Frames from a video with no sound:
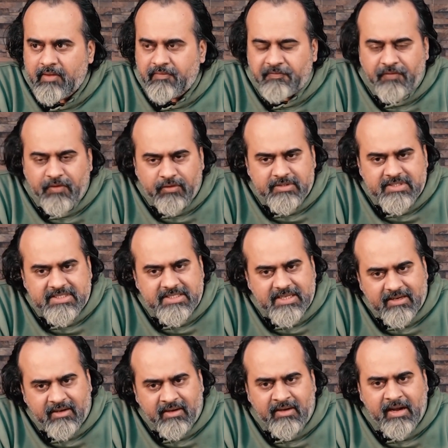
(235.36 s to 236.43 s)
if you
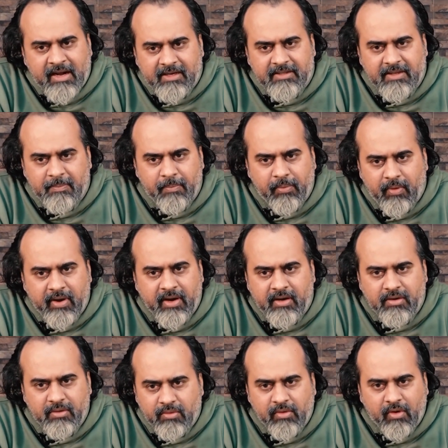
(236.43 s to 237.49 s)
settle at the
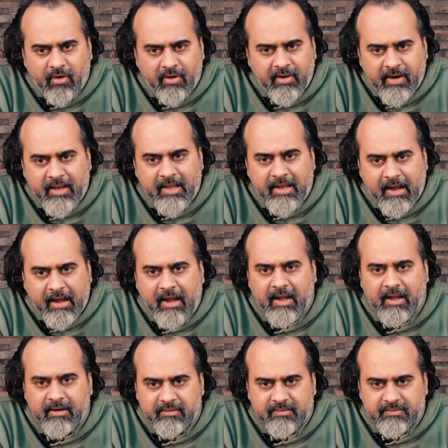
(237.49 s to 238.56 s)
point you already
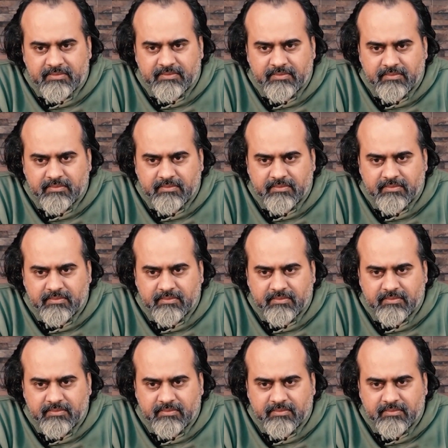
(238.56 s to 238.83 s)
are,